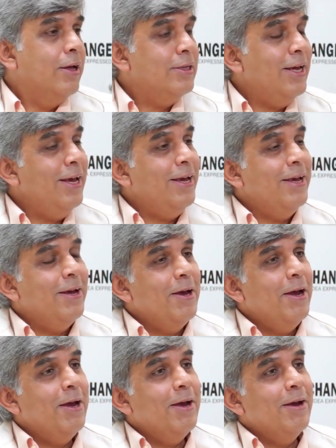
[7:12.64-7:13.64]
See,
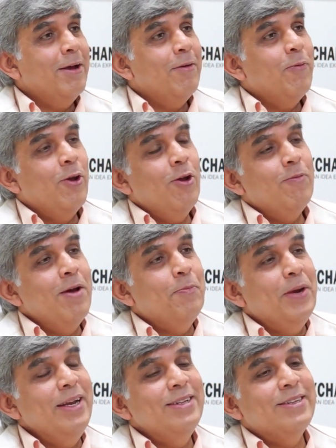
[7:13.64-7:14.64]
one of my
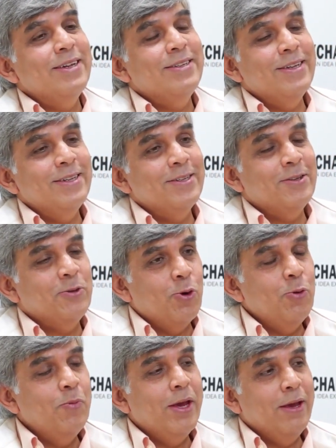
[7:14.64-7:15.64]
predecessors
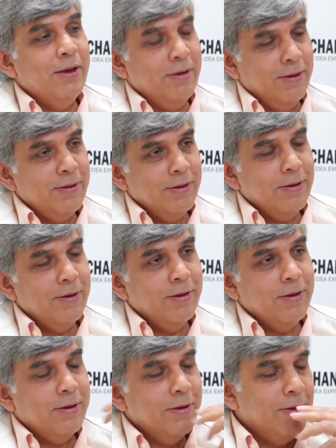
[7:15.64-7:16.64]
told me
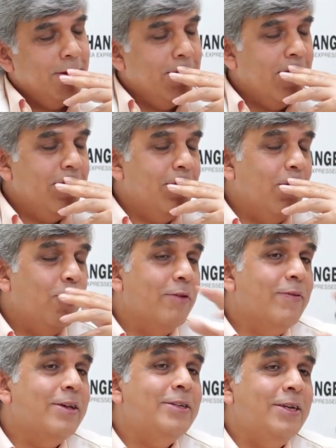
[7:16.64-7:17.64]
that the
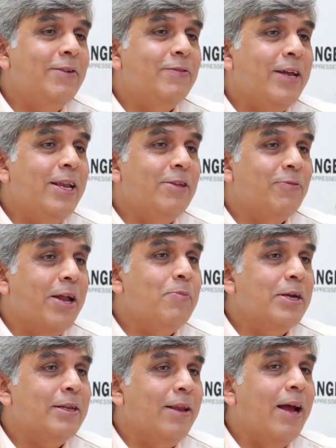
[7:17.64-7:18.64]
University of Delhi is very
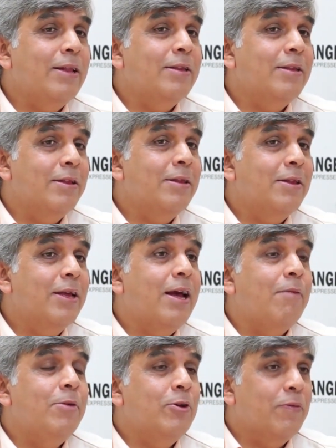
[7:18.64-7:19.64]
much like the
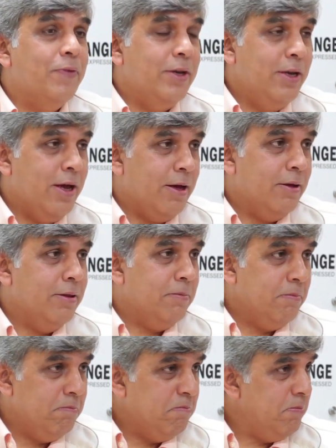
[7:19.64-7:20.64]
government of India,
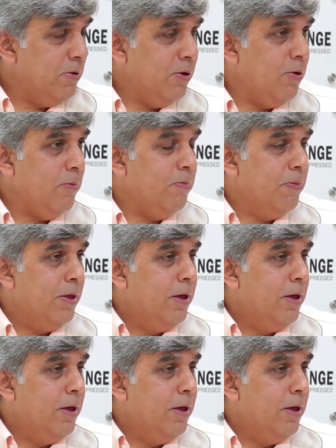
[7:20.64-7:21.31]
you know,